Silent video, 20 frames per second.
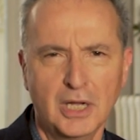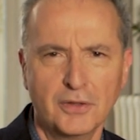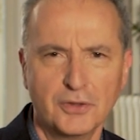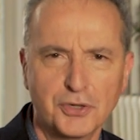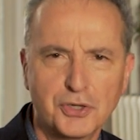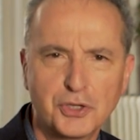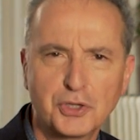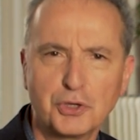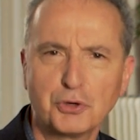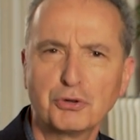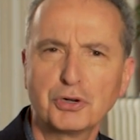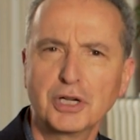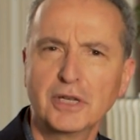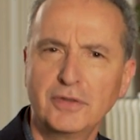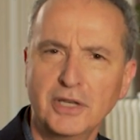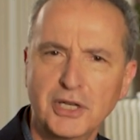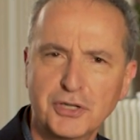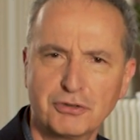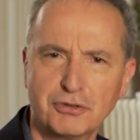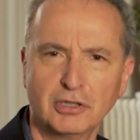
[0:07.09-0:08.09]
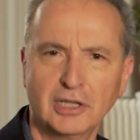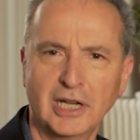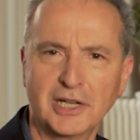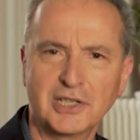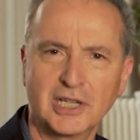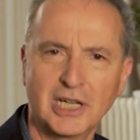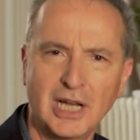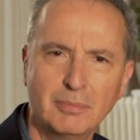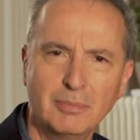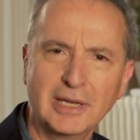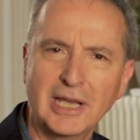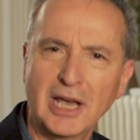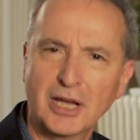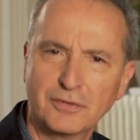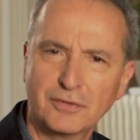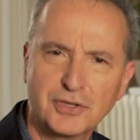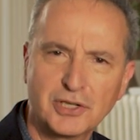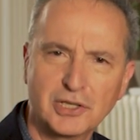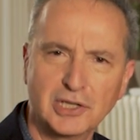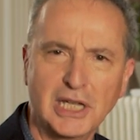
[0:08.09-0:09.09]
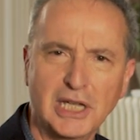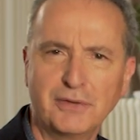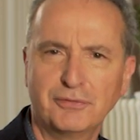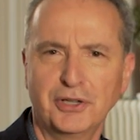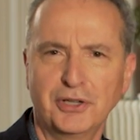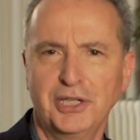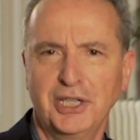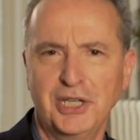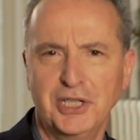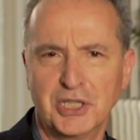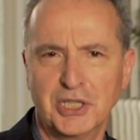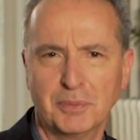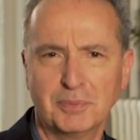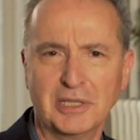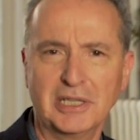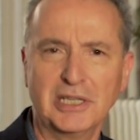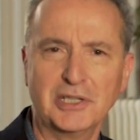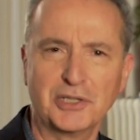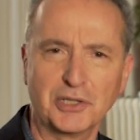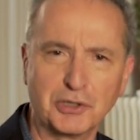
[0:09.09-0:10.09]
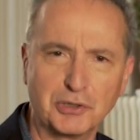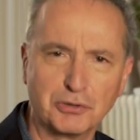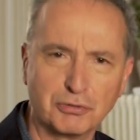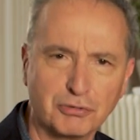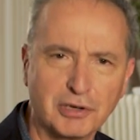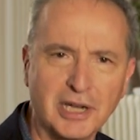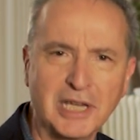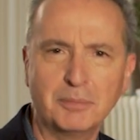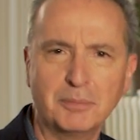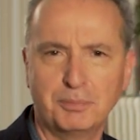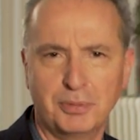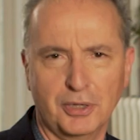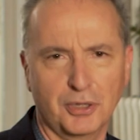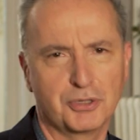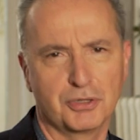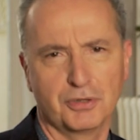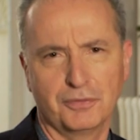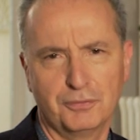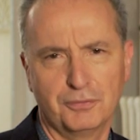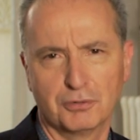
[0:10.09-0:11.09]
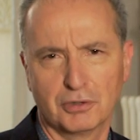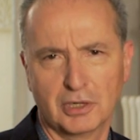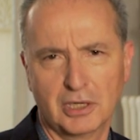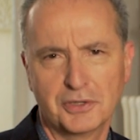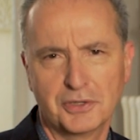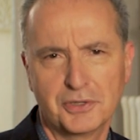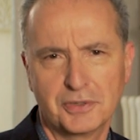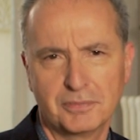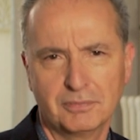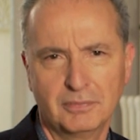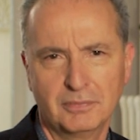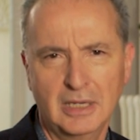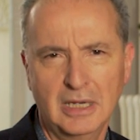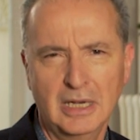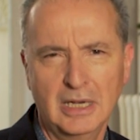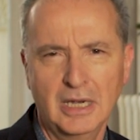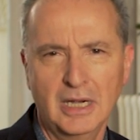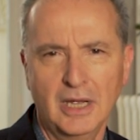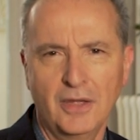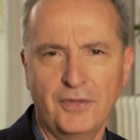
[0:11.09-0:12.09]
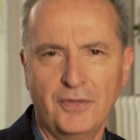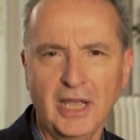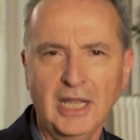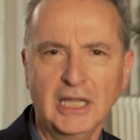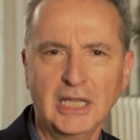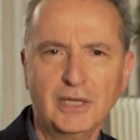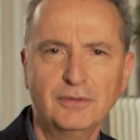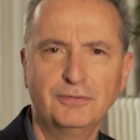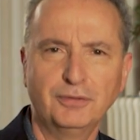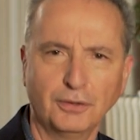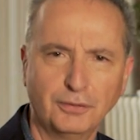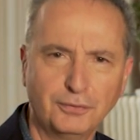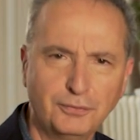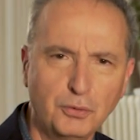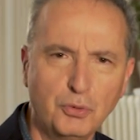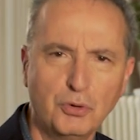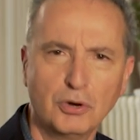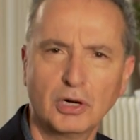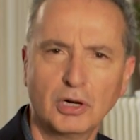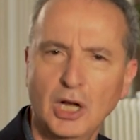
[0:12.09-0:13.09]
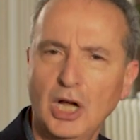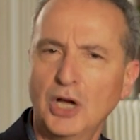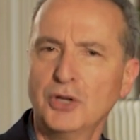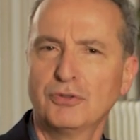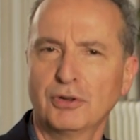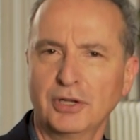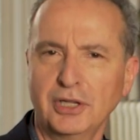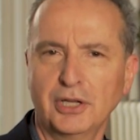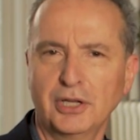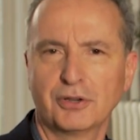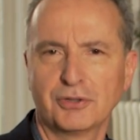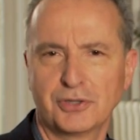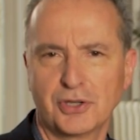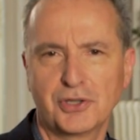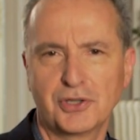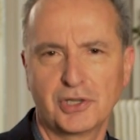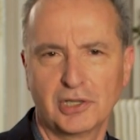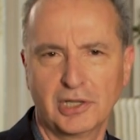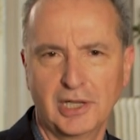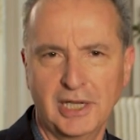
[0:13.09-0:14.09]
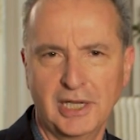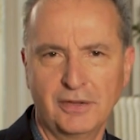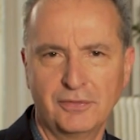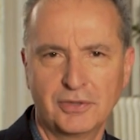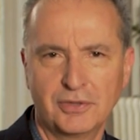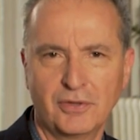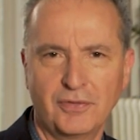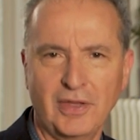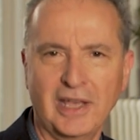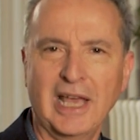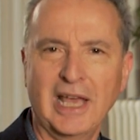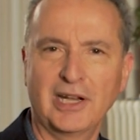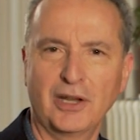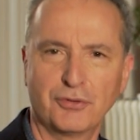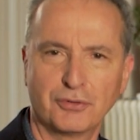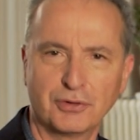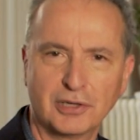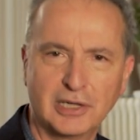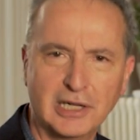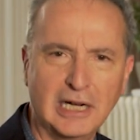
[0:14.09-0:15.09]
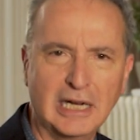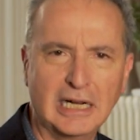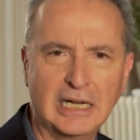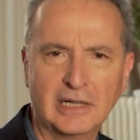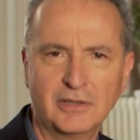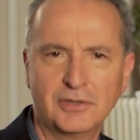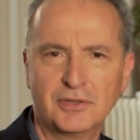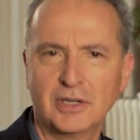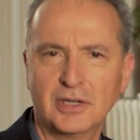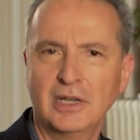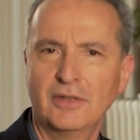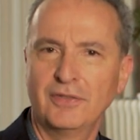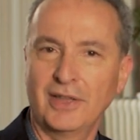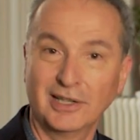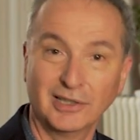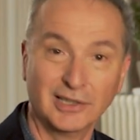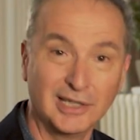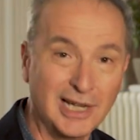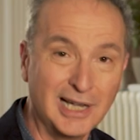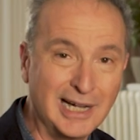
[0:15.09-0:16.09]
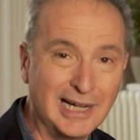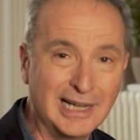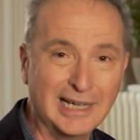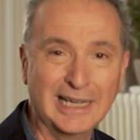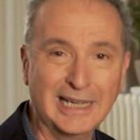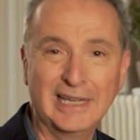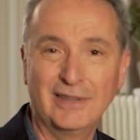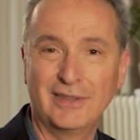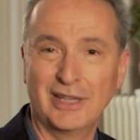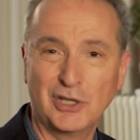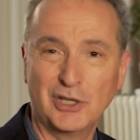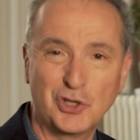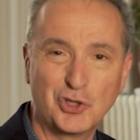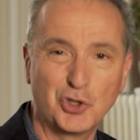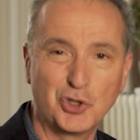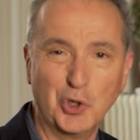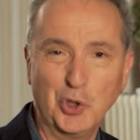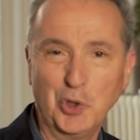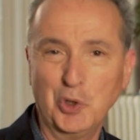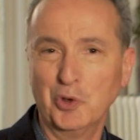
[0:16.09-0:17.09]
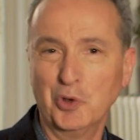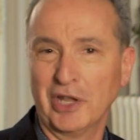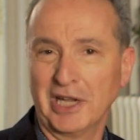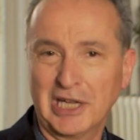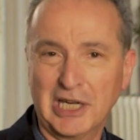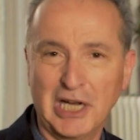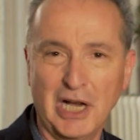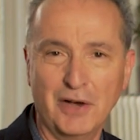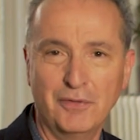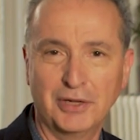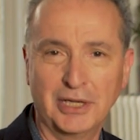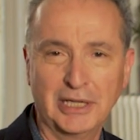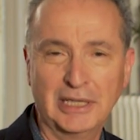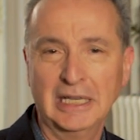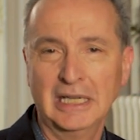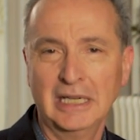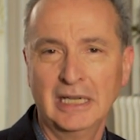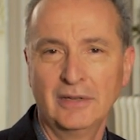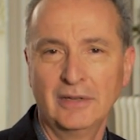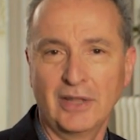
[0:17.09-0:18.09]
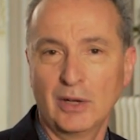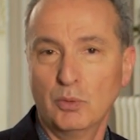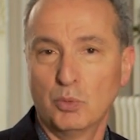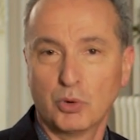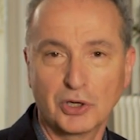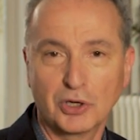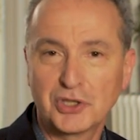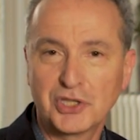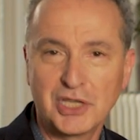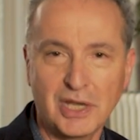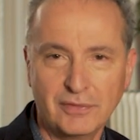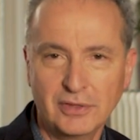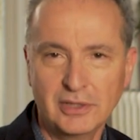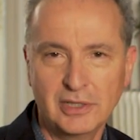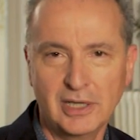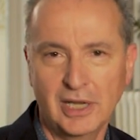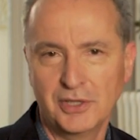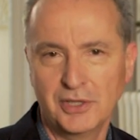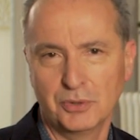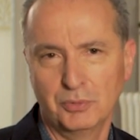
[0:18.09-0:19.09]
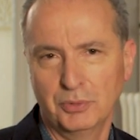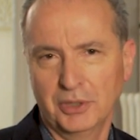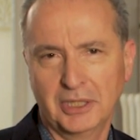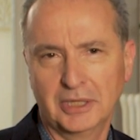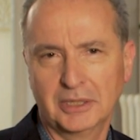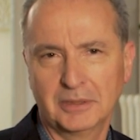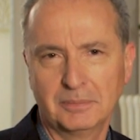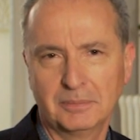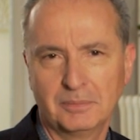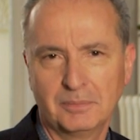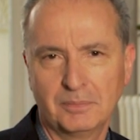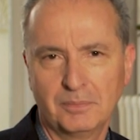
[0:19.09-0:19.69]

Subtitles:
The story of the Israelites coming out of slavery in Egypt is a great picture for us. They lived for 400 years as slaves. They had other gods, they lied, they stole, they coveted, they worked 7 days a week.